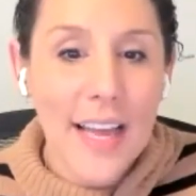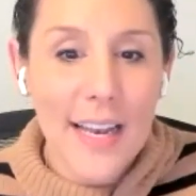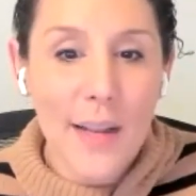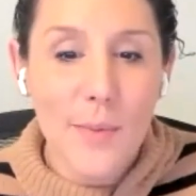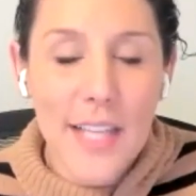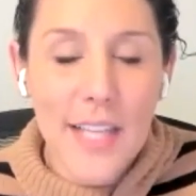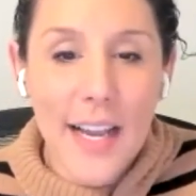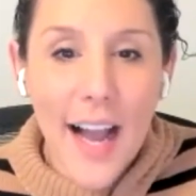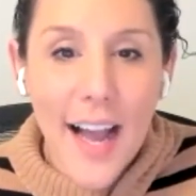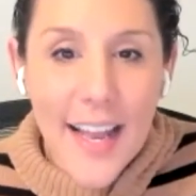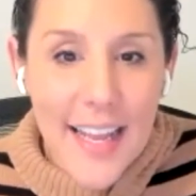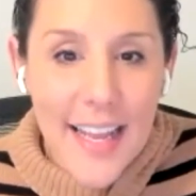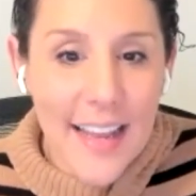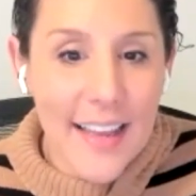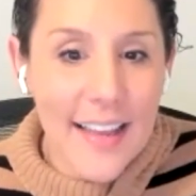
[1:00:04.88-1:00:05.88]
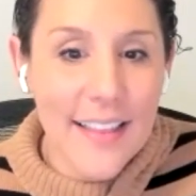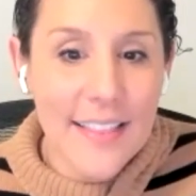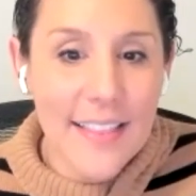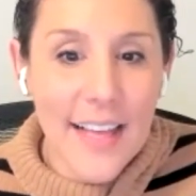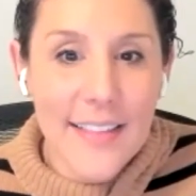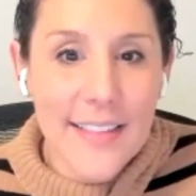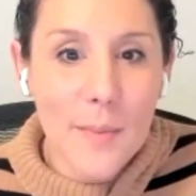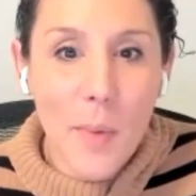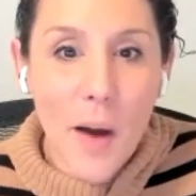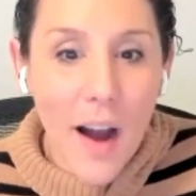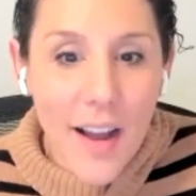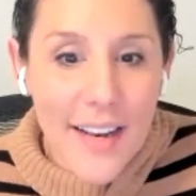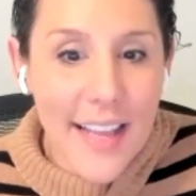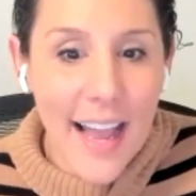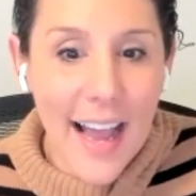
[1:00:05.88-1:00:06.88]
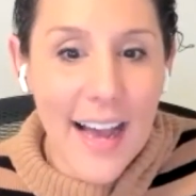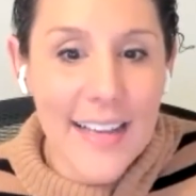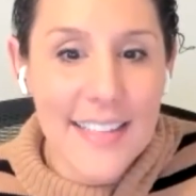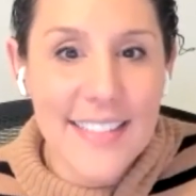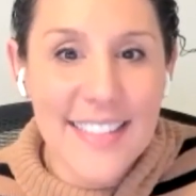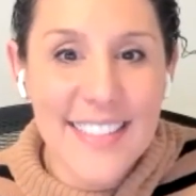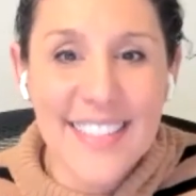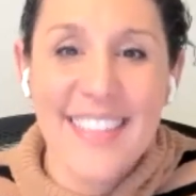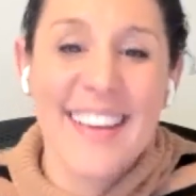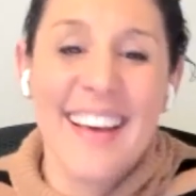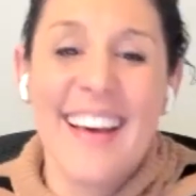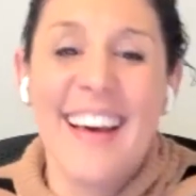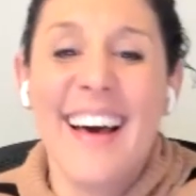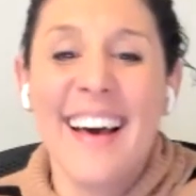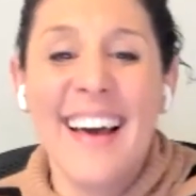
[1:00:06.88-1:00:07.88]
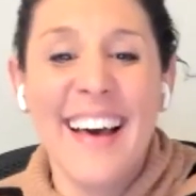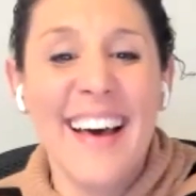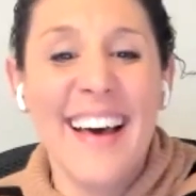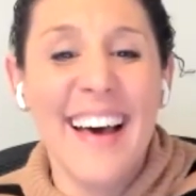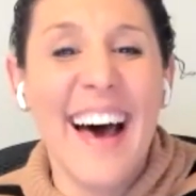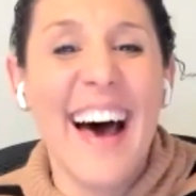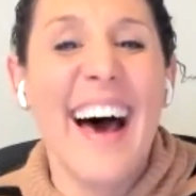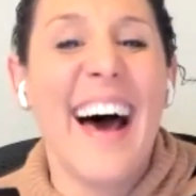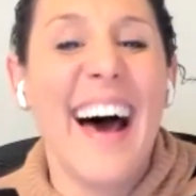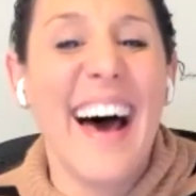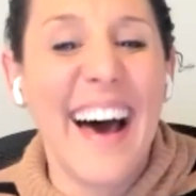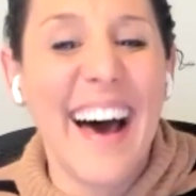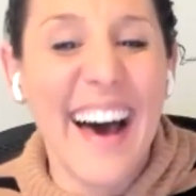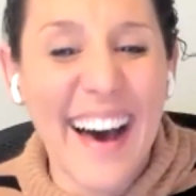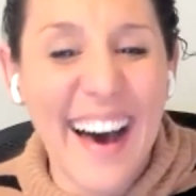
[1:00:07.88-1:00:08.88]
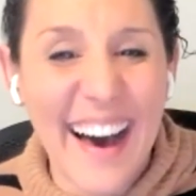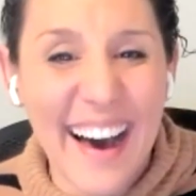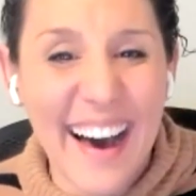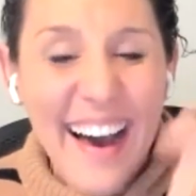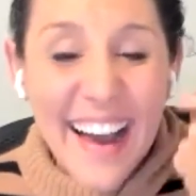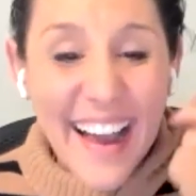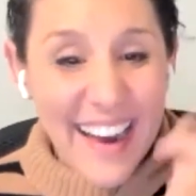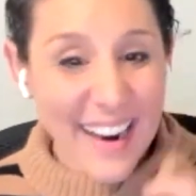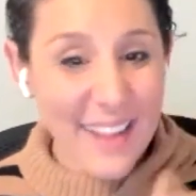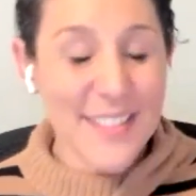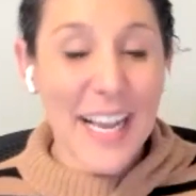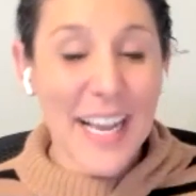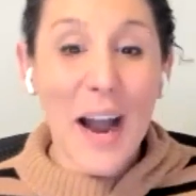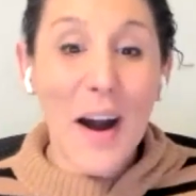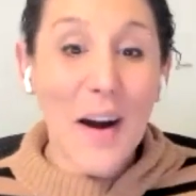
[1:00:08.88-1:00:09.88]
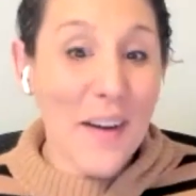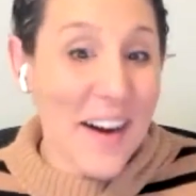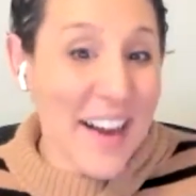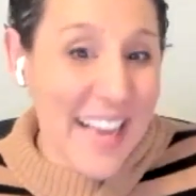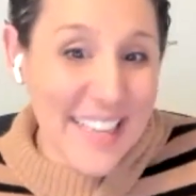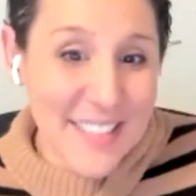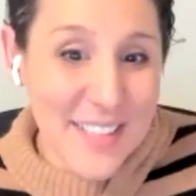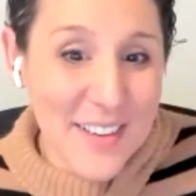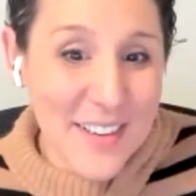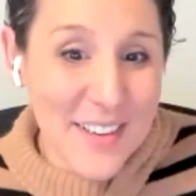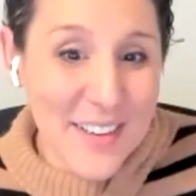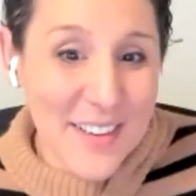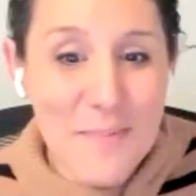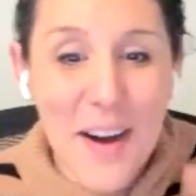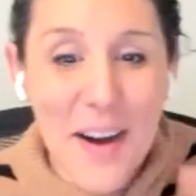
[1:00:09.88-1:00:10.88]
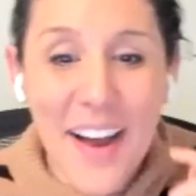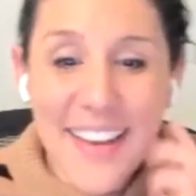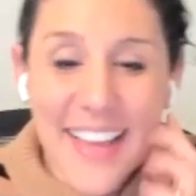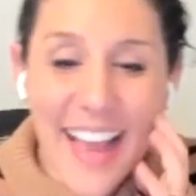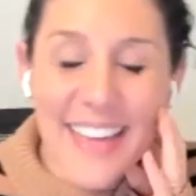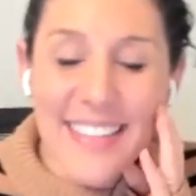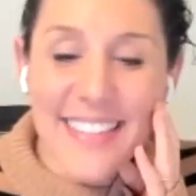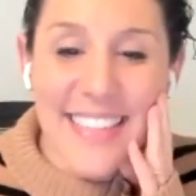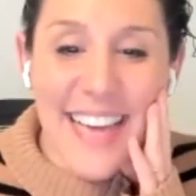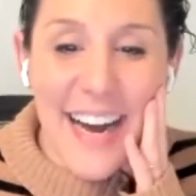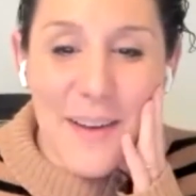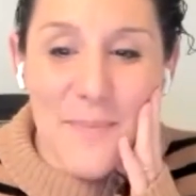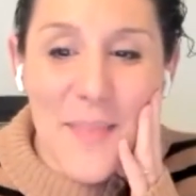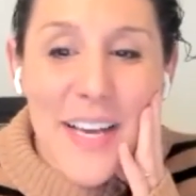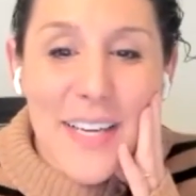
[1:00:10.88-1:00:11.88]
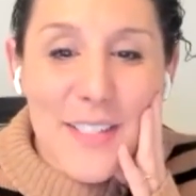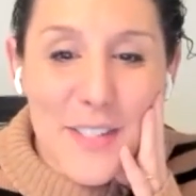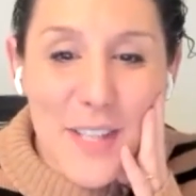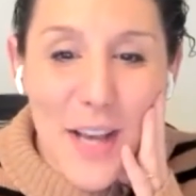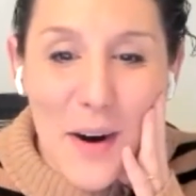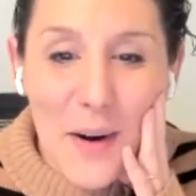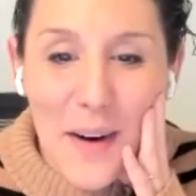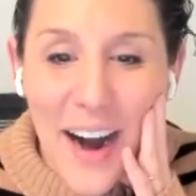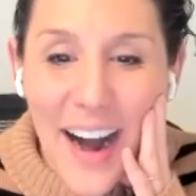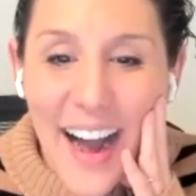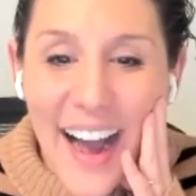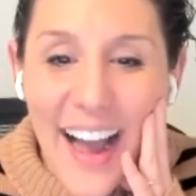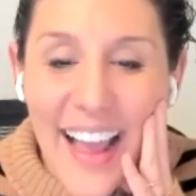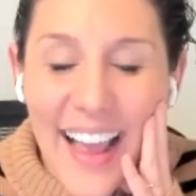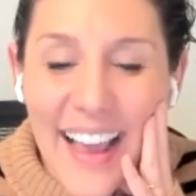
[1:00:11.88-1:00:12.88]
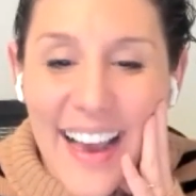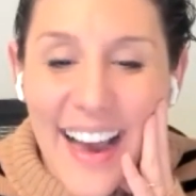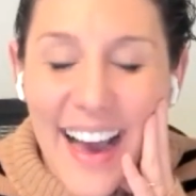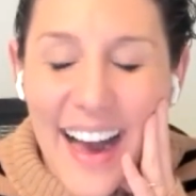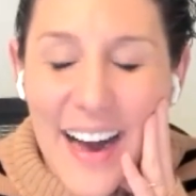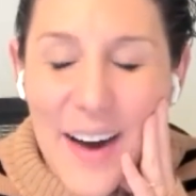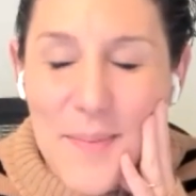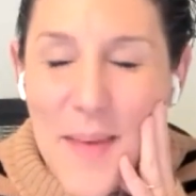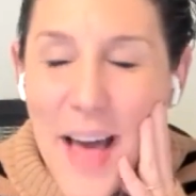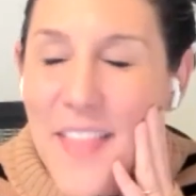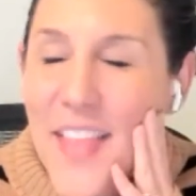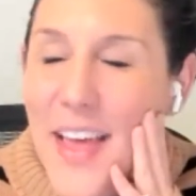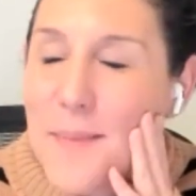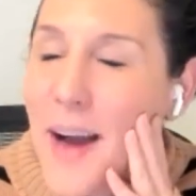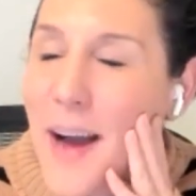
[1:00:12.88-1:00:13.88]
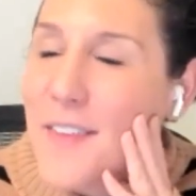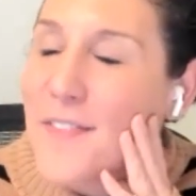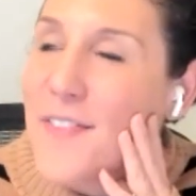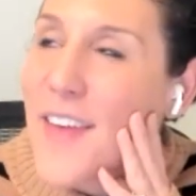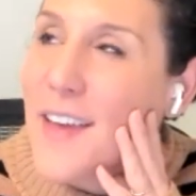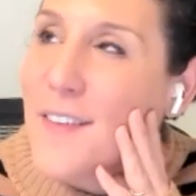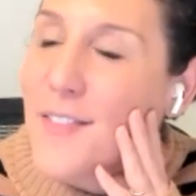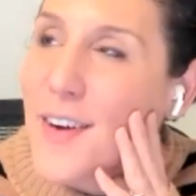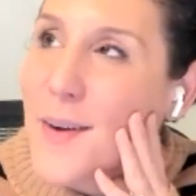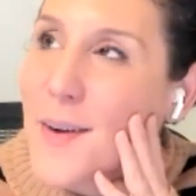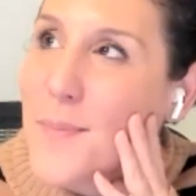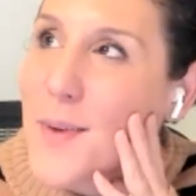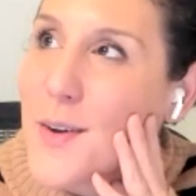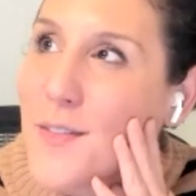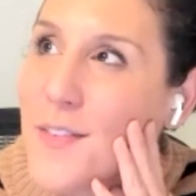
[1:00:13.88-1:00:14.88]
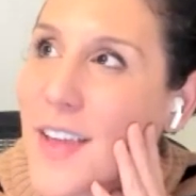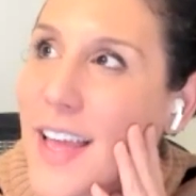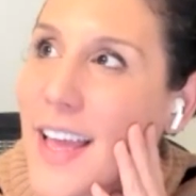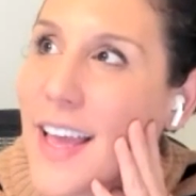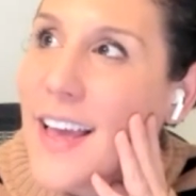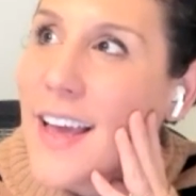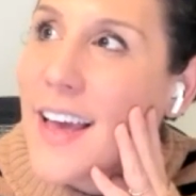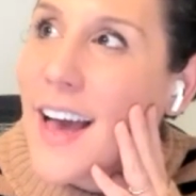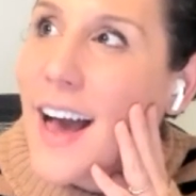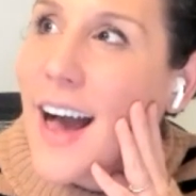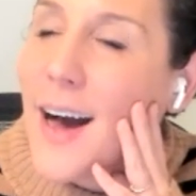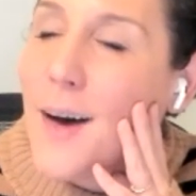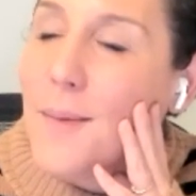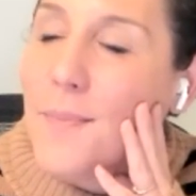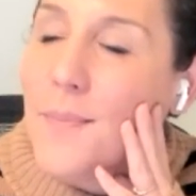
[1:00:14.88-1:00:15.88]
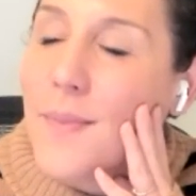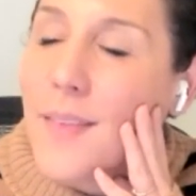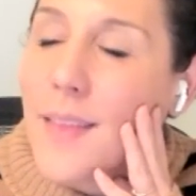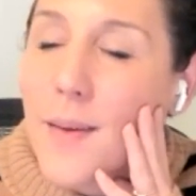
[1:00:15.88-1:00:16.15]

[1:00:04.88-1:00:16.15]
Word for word: And he was like, honey, that's a podcast. And I was like, oh, I guess I'll create a podcast. Um, so I, um, and then my favorite movie, um,